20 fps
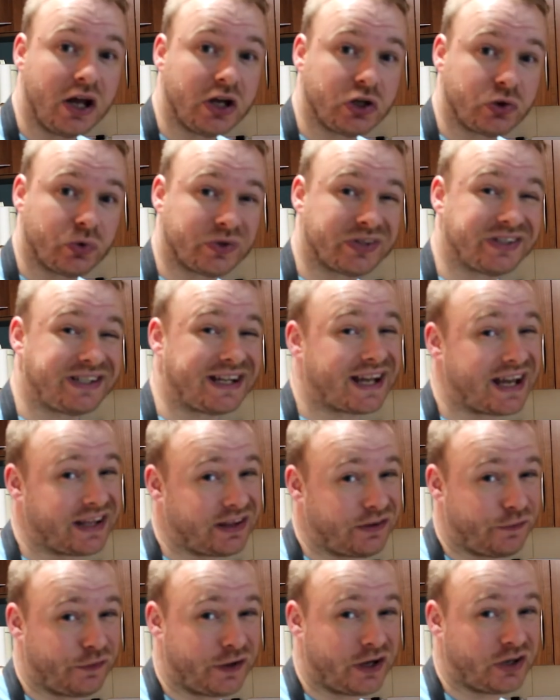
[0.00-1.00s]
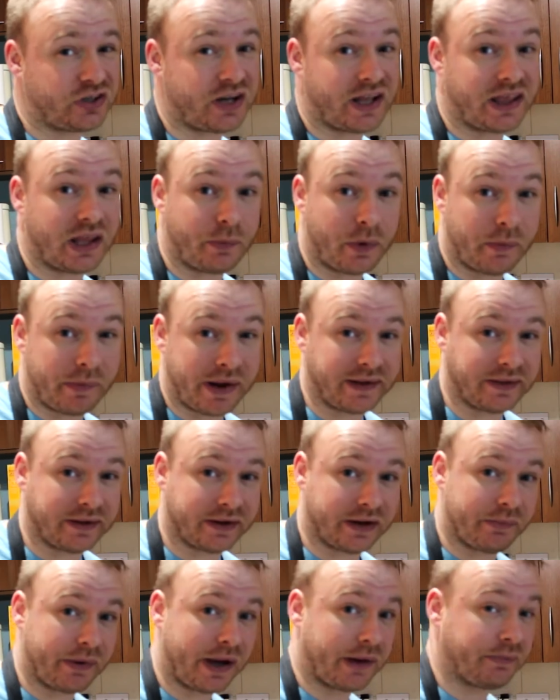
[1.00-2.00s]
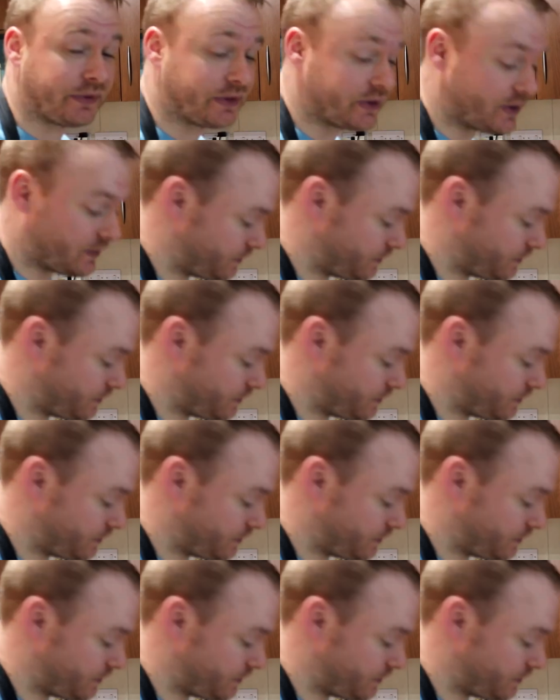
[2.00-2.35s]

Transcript: So we'll stick it in the fridge and then we'll make the kebabs.